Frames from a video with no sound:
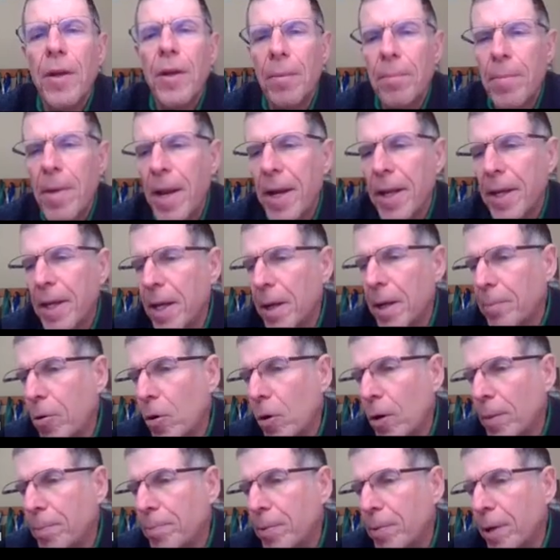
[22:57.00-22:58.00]
their Medicare
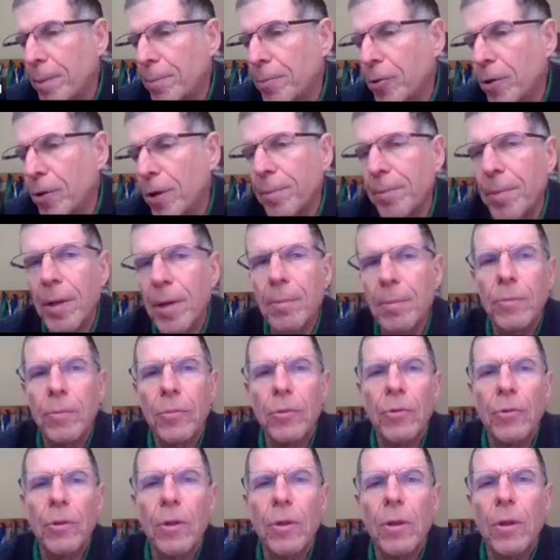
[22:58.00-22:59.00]
Part B
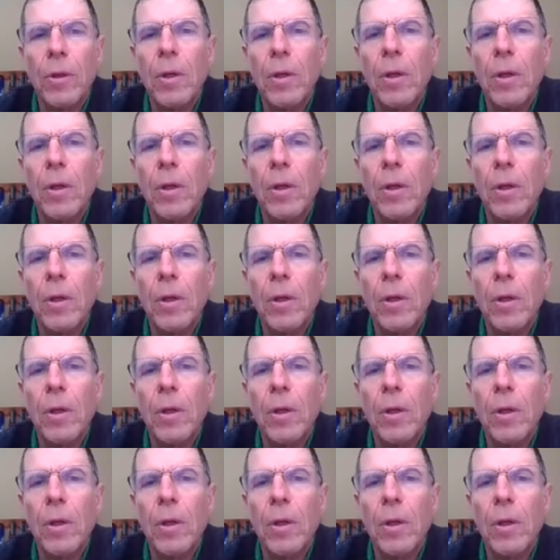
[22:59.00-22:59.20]
premiums.